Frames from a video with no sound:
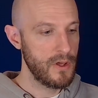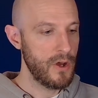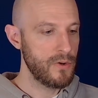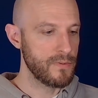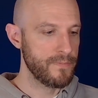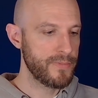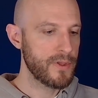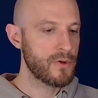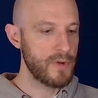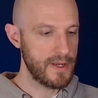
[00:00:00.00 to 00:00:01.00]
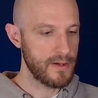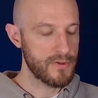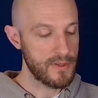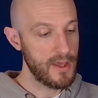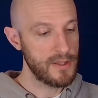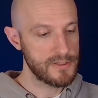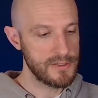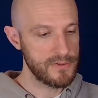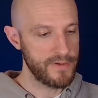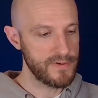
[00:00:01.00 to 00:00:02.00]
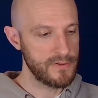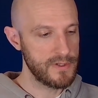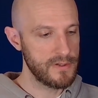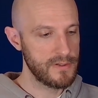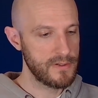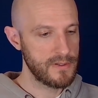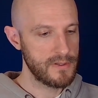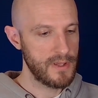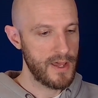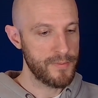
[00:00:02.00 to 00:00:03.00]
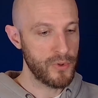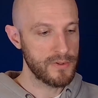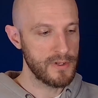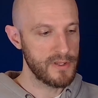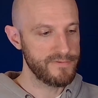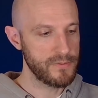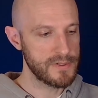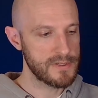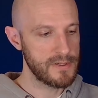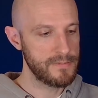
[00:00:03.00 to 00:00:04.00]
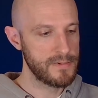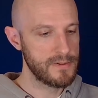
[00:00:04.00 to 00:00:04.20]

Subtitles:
Oh, greenhouse. I actually do have a note here. Had a broken lever one time.